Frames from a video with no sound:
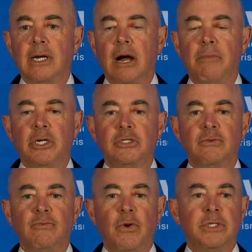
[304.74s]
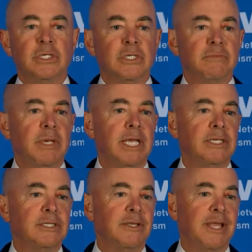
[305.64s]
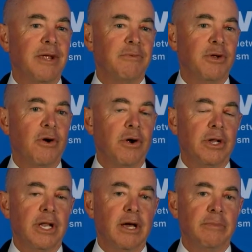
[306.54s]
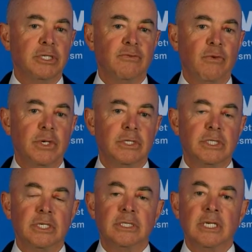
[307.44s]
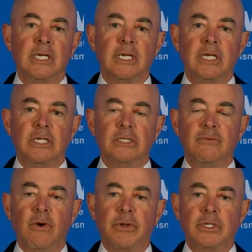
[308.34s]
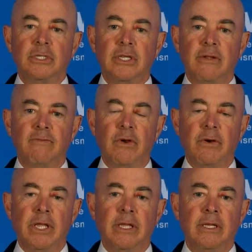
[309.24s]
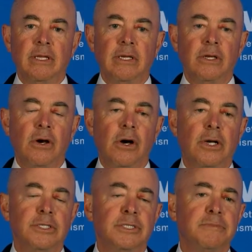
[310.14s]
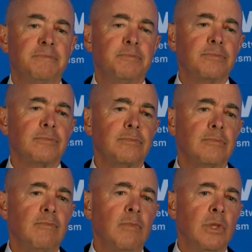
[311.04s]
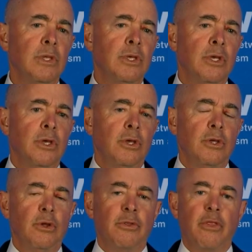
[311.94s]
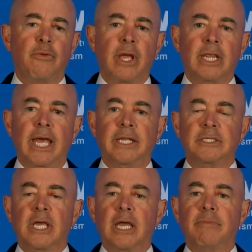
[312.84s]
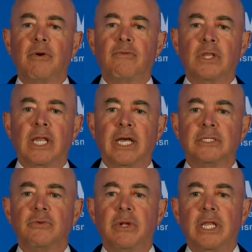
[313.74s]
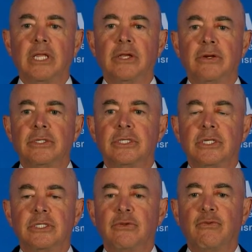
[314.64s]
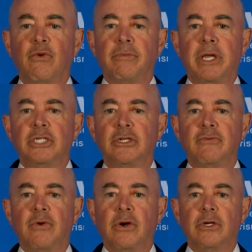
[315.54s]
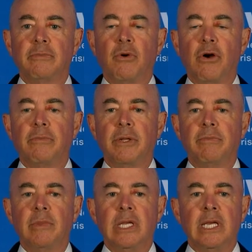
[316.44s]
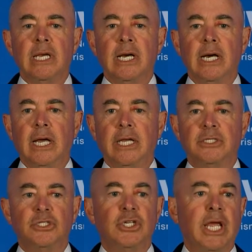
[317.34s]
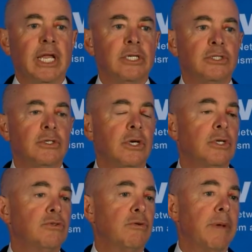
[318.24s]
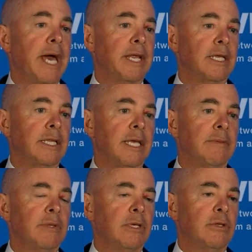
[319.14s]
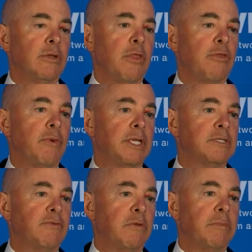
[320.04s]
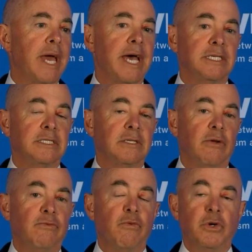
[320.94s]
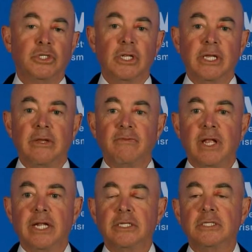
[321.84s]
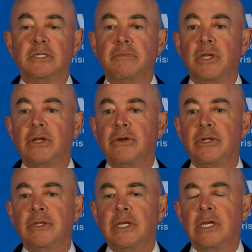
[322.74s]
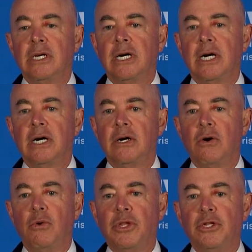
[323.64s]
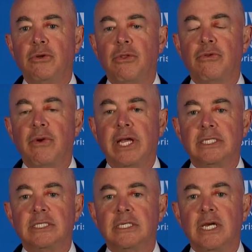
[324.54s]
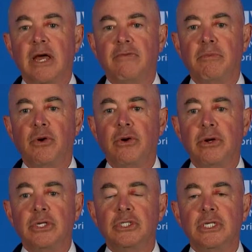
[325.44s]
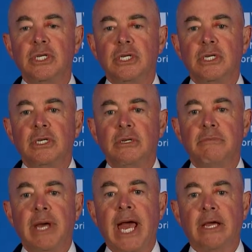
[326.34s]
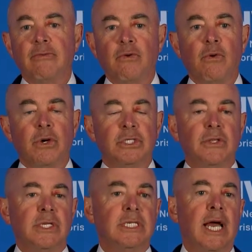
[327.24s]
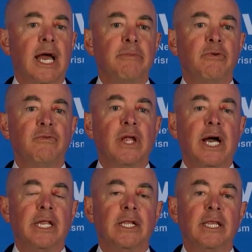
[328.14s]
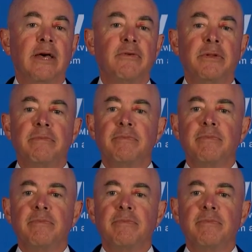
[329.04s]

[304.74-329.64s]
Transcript: much VOICES means in that regard and how much VOICES is devoted to that very cause. You know, the threat landscape over the last 20 years since the formation of our department has changed dramatically. The threats of the past, unfortunately, have not disappeared. Only new threats have emerged. Back, of course, in the time of 9/11,